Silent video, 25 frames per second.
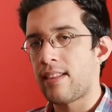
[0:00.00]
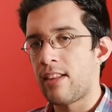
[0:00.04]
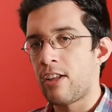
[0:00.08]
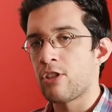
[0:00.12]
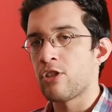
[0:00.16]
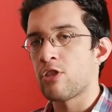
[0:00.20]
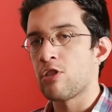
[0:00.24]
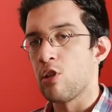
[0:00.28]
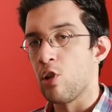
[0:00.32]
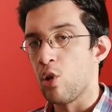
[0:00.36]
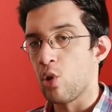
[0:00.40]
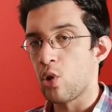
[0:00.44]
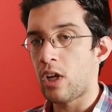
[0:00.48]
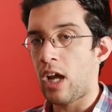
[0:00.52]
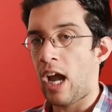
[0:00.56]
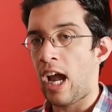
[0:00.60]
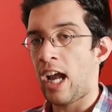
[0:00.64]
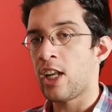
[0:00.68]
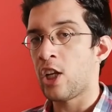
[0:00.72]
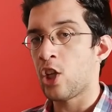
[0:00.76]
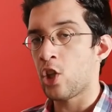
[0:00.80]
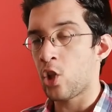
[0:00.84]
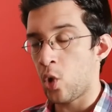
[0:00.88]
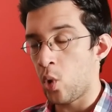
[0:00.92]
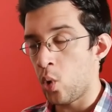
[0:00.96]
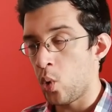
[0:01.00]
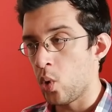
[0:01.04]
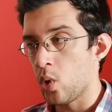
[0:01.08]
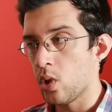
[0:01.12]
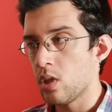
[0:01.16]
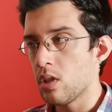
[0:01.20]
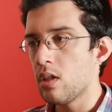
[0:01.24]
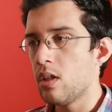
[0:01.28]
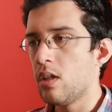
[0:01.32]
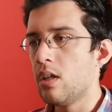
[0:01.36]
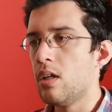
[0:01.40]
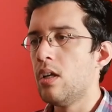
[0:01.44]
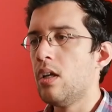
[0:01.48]
does look kinda
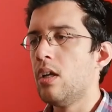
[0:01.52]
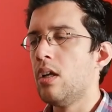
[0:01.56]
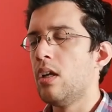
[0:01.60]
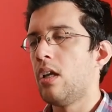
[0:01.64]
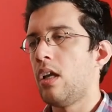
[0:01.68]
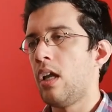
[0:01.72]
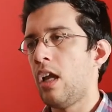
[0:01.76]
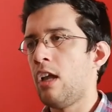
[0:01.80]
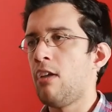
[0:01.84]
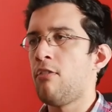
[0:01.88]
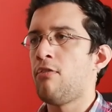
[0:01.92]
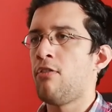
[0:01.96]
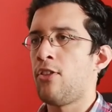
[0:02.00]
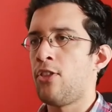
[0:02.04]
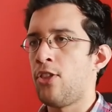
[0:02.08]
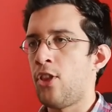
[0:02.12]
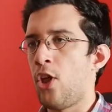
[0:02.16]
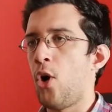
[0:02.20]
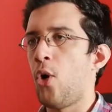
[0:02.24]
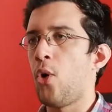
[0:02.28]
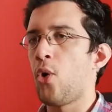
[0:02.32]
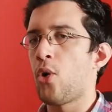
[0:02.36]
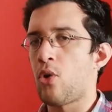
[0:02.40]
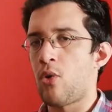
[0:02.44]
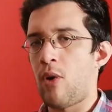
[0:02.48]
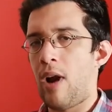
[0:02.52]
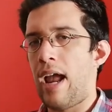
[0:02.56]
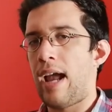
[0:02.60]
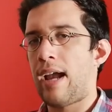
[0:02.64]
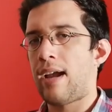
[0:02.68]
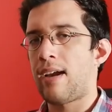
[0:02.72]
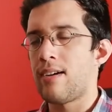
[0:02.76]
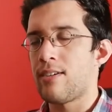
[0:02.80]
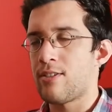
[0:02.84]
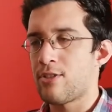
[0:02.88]
cool, even though Cracker,